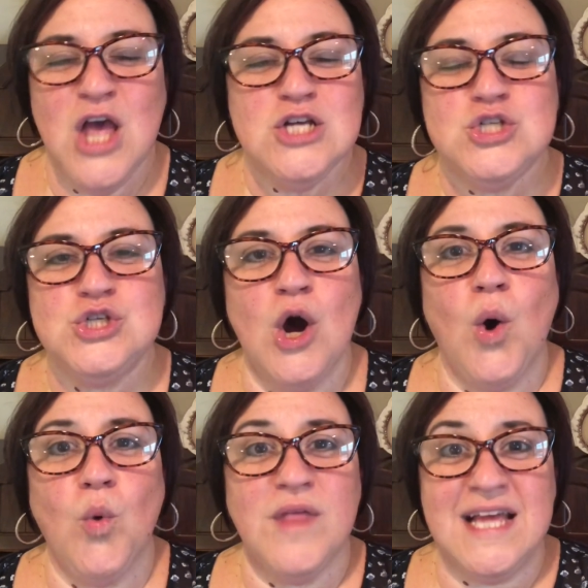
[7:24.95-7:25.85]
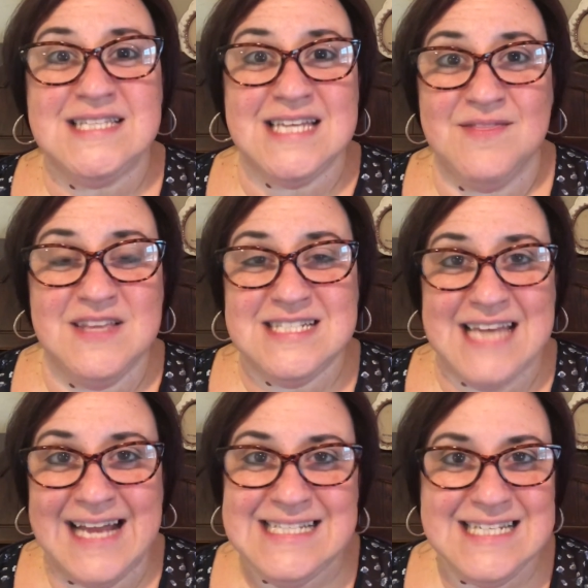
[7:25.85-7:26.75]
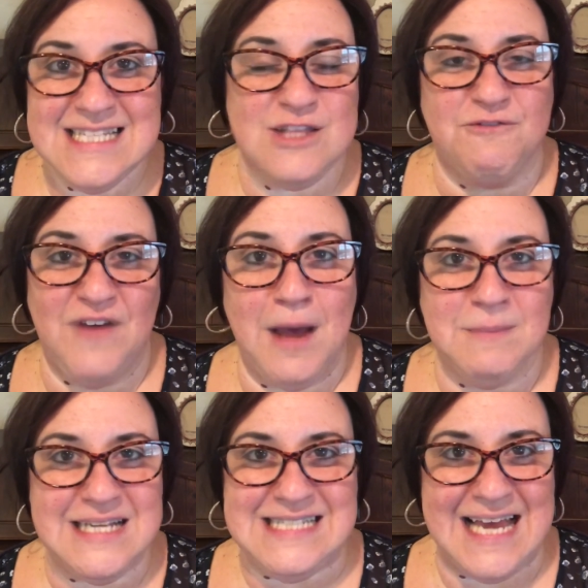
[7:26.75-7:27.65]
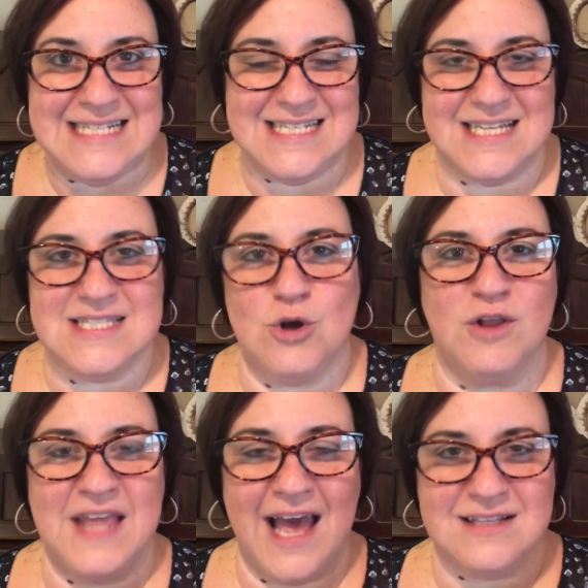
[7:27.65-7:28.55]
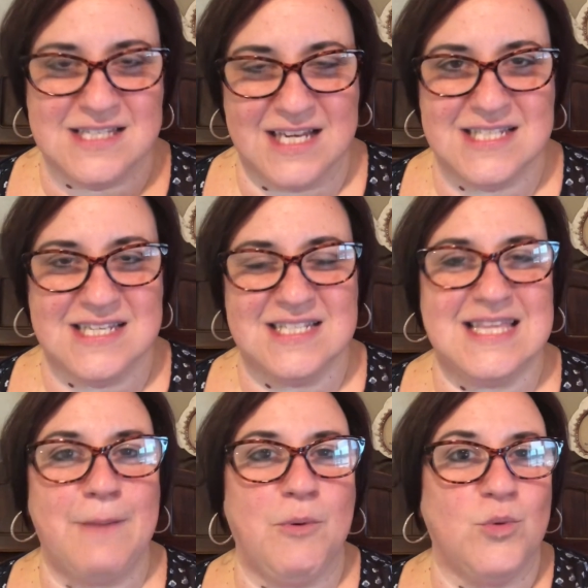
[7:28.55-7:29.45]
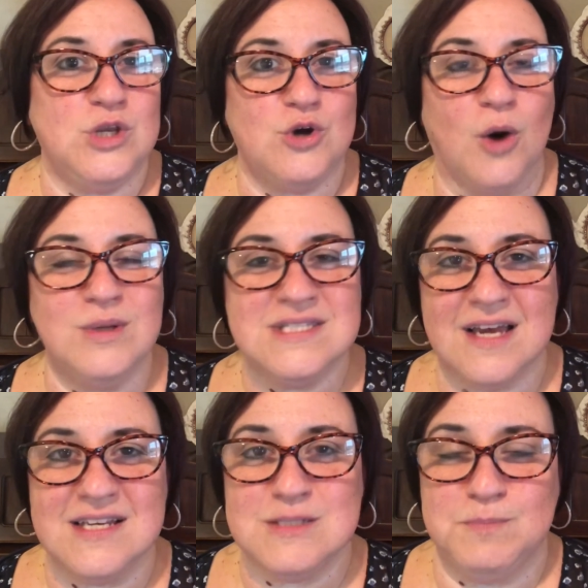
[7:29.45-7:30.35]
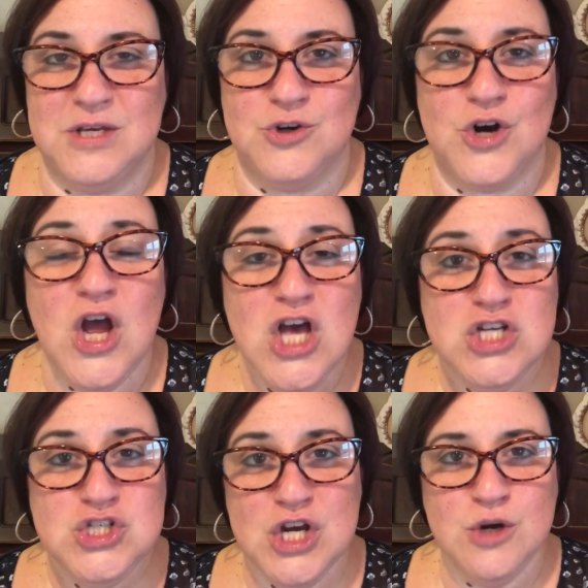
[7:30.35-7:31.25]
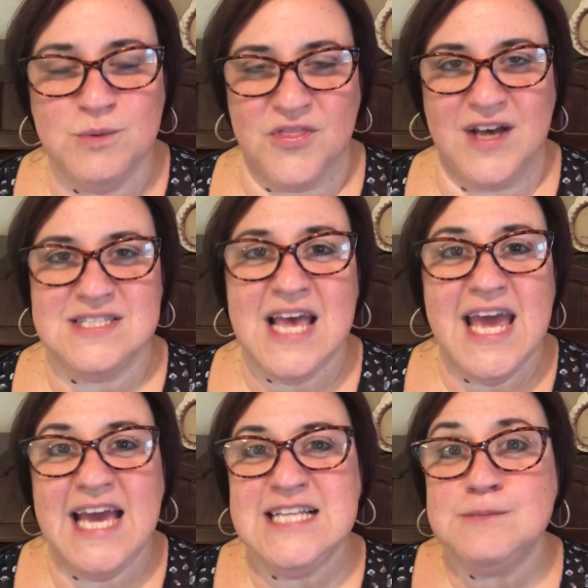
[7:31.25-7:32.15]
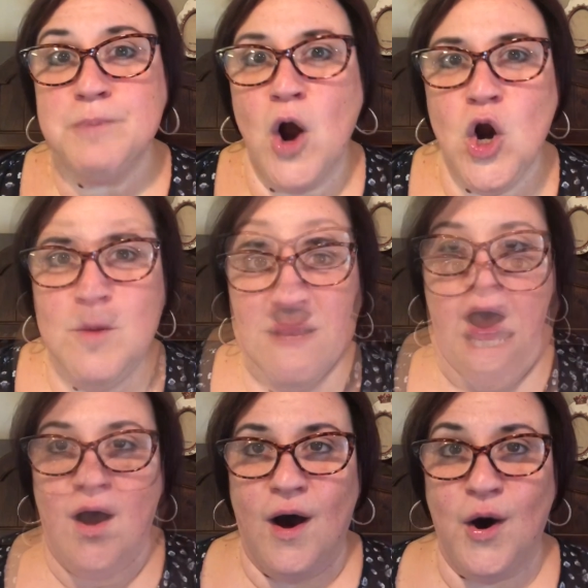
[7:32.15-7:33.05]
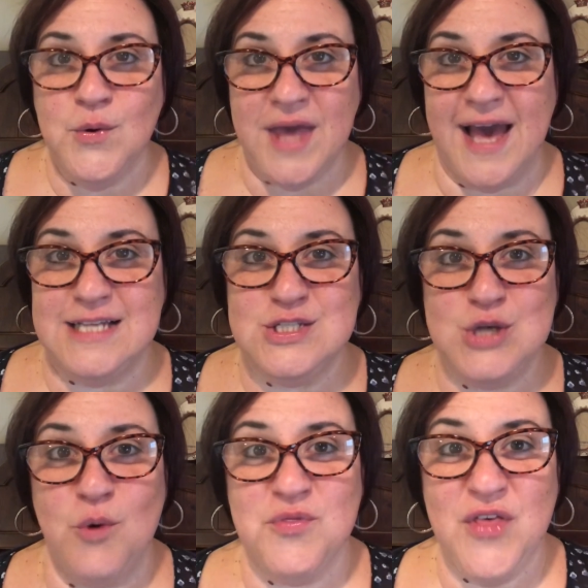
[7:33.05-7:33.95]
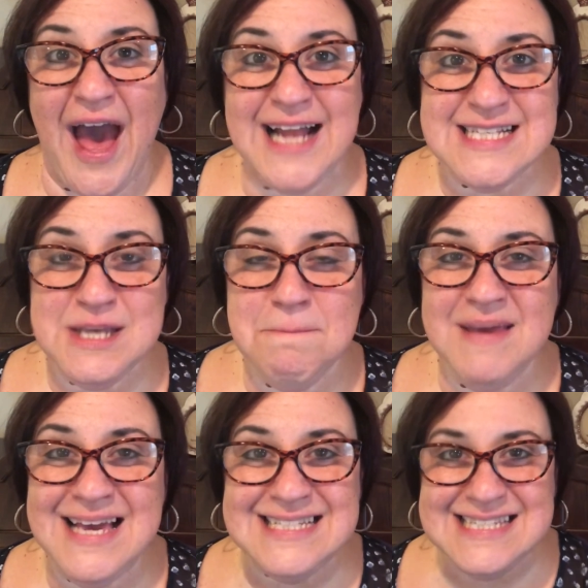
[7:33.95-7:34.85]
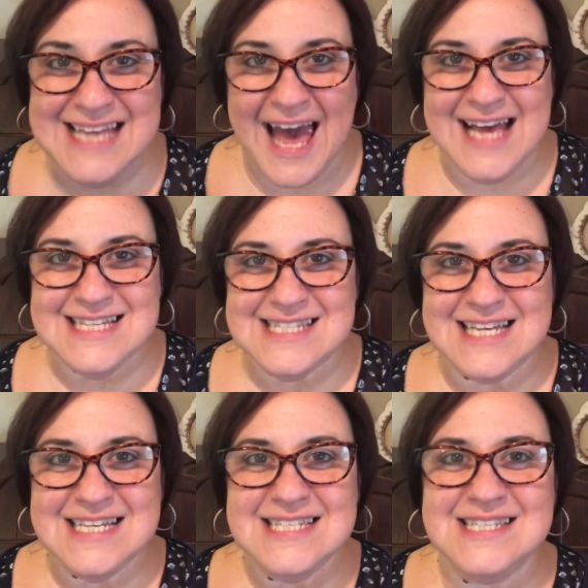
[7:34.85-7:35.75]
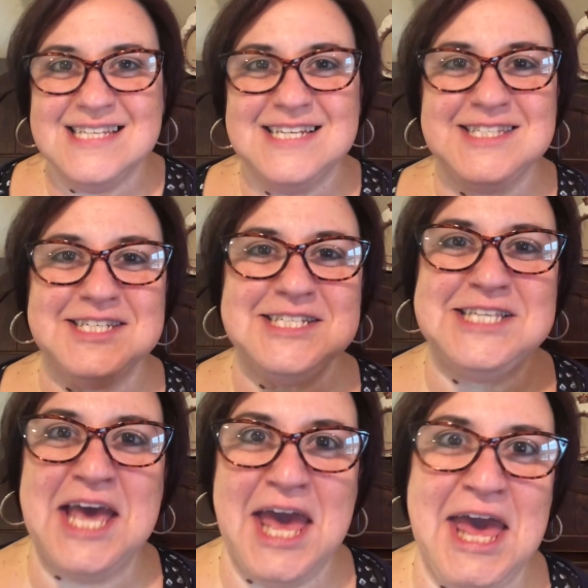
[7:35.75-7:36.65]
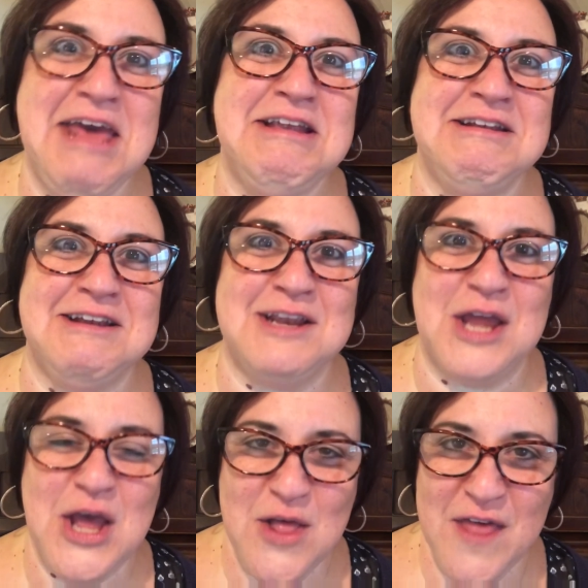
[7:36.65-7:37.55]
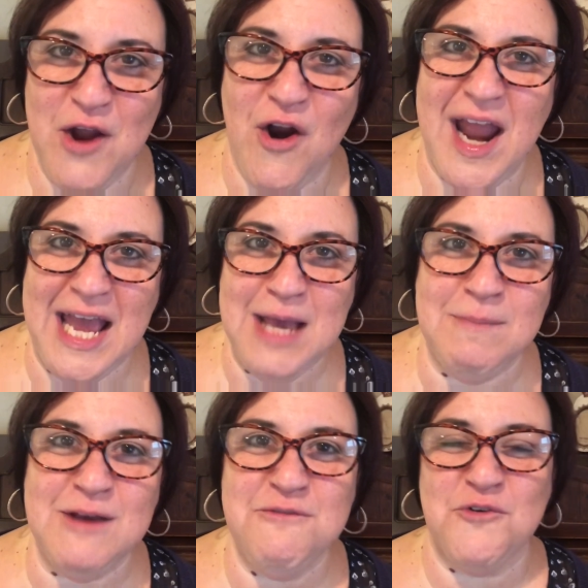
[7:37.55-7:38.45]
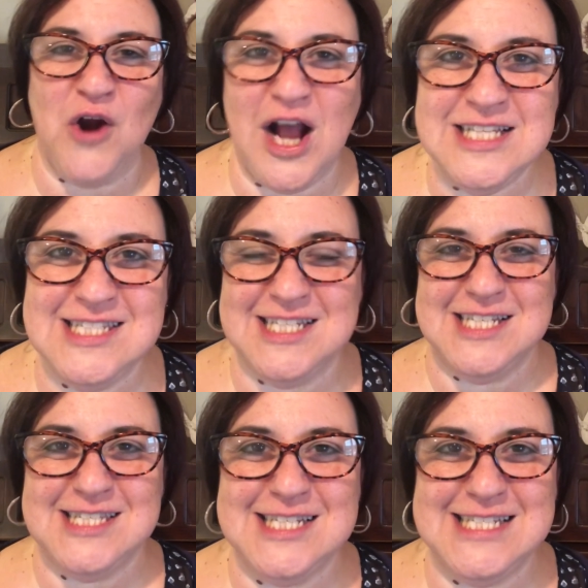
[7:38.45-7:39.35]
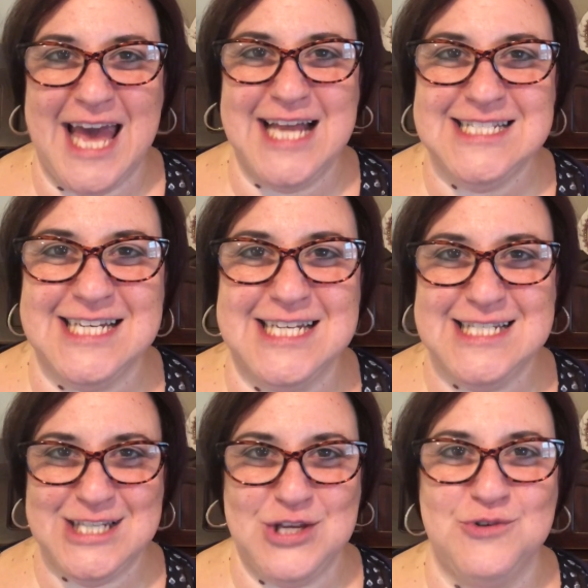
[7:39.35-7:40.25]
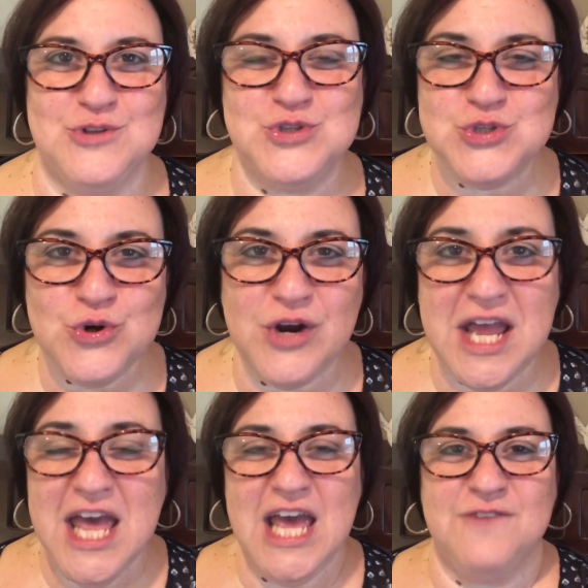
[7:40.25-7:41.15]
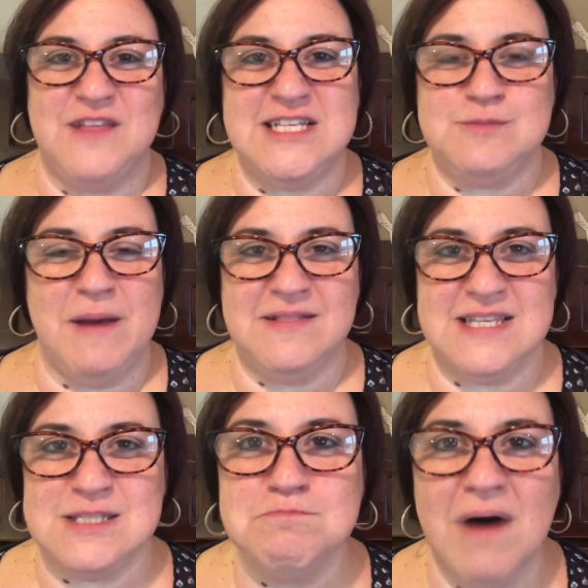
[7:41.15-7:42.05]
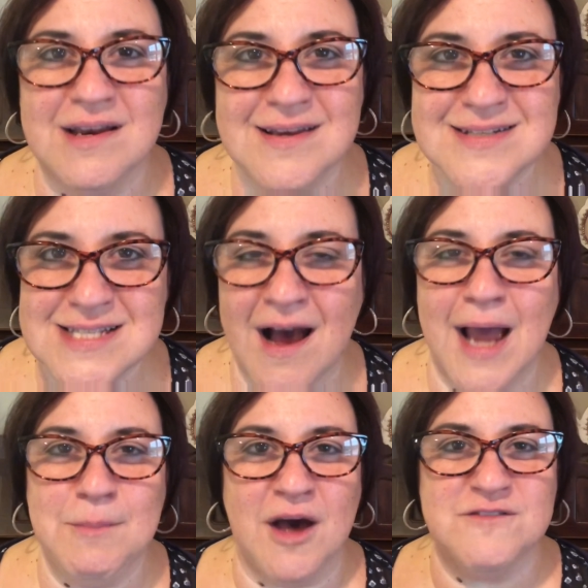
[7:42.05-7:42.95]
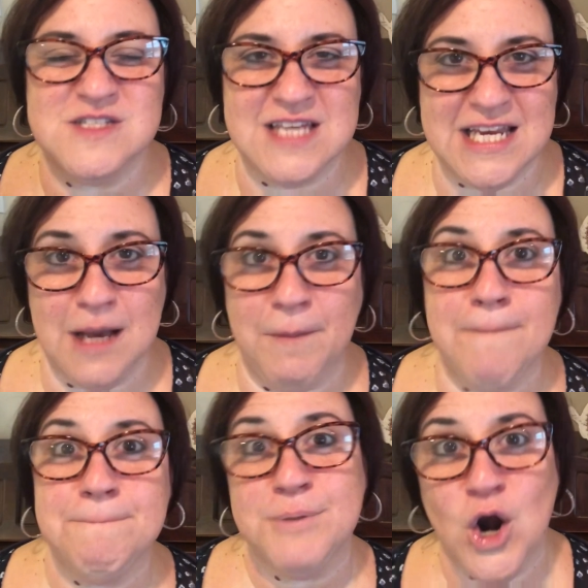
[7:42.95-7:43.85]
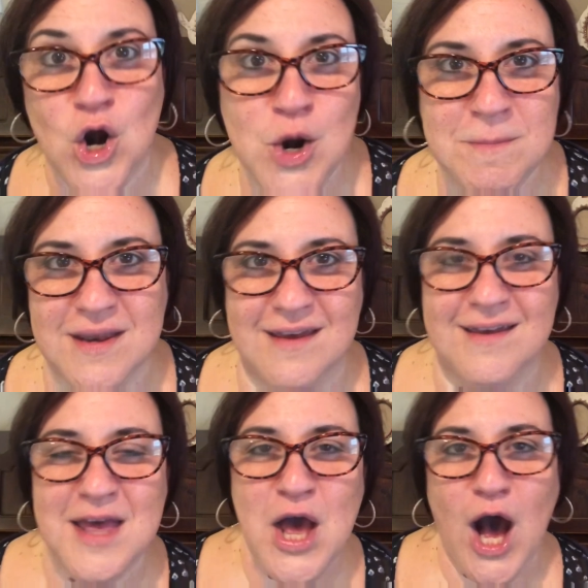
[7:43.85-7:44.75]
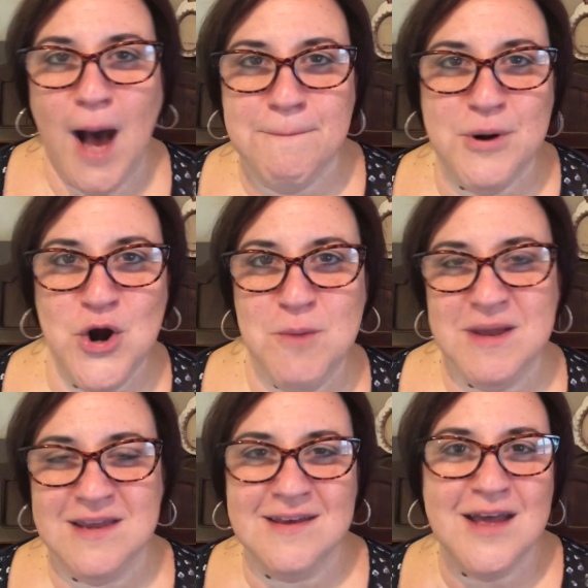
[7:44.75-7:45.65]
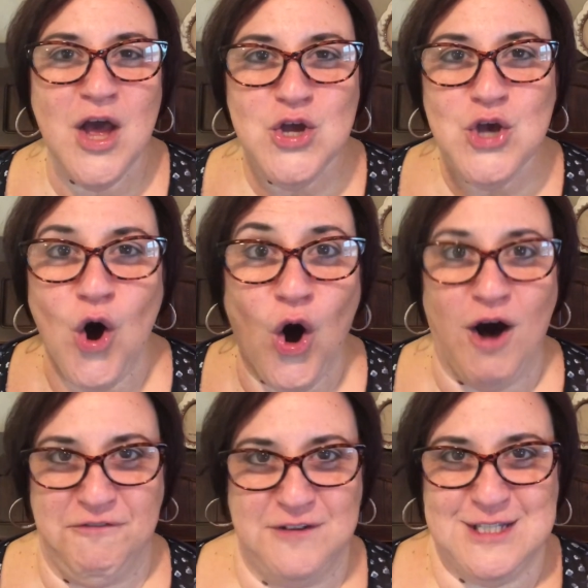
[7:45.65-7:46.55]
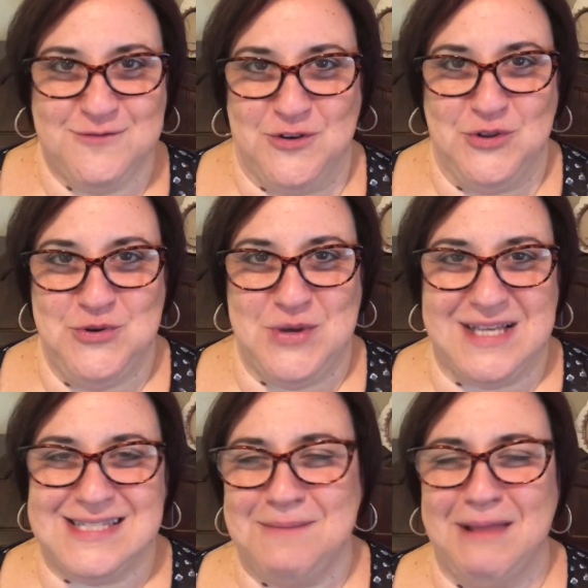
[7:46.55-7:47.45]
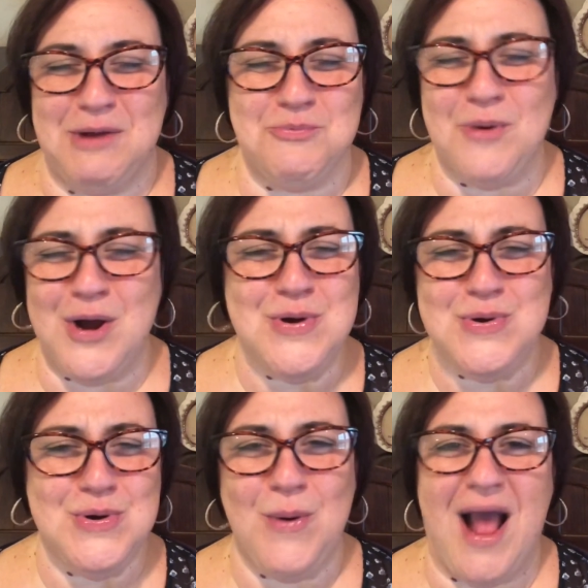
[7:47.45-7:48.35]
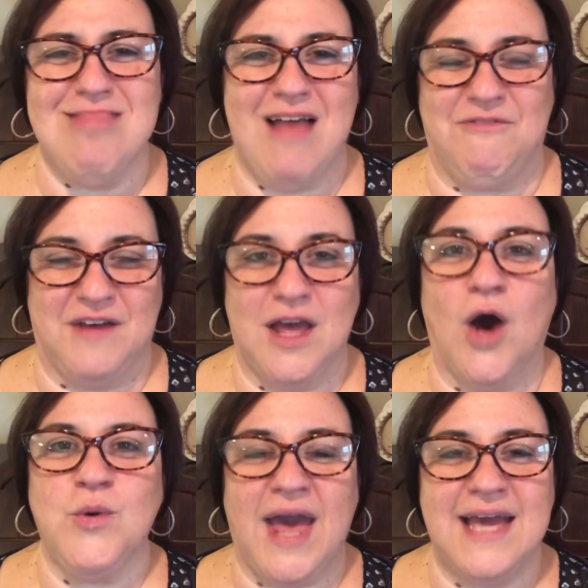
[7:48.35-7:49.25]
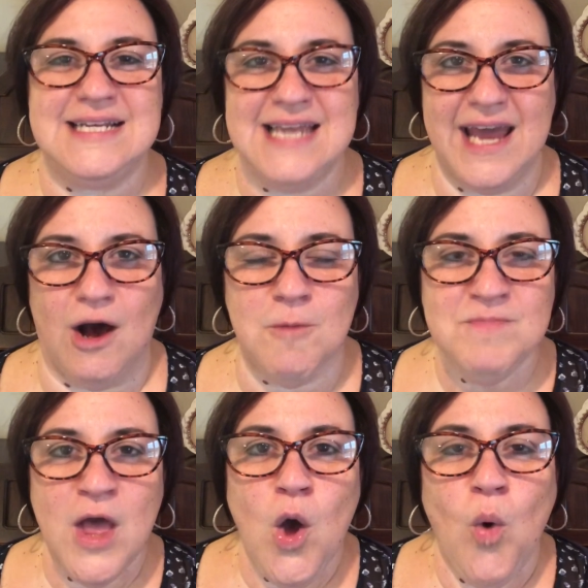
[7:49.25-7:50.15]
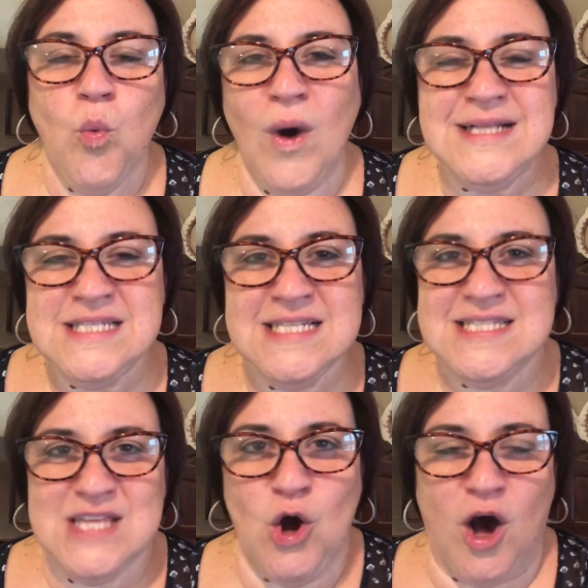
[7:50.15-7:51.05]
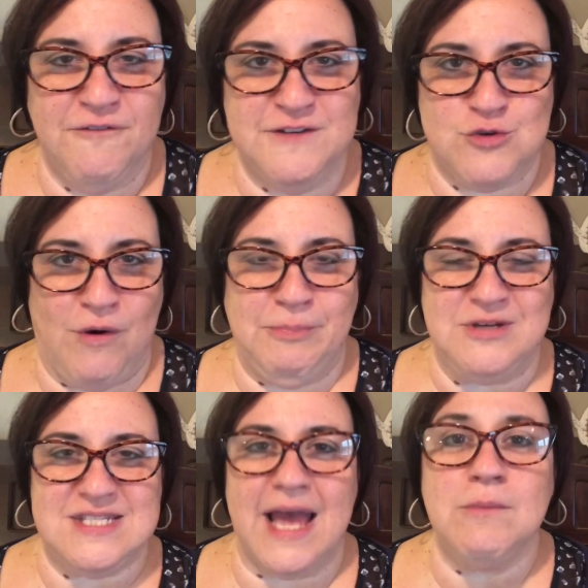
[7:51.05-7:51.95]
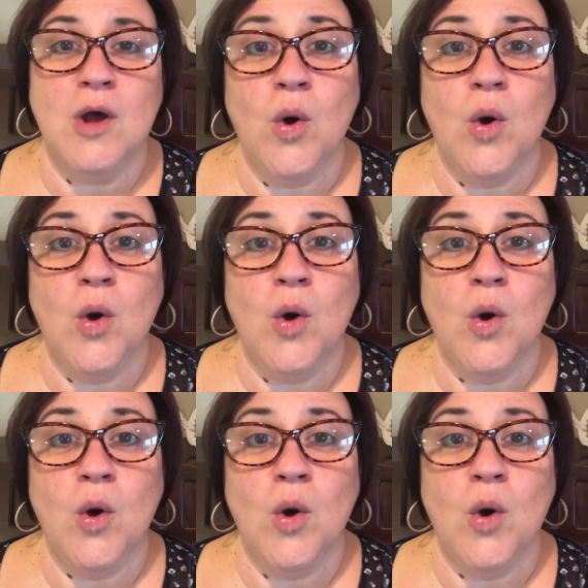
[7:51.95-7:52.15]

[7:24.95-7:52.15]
So it's in the dentist, the family dentist. On the outside it says that, but when you go inside, as Peter shared with us, it's permanent. Okay, so that to me says season 10. They are aiming for a season 10 to continue the story. If they spent this money and time of setting up a permanent office for Lucas. I'm like, woohoo, I love it. Okay, now, what does the office represent?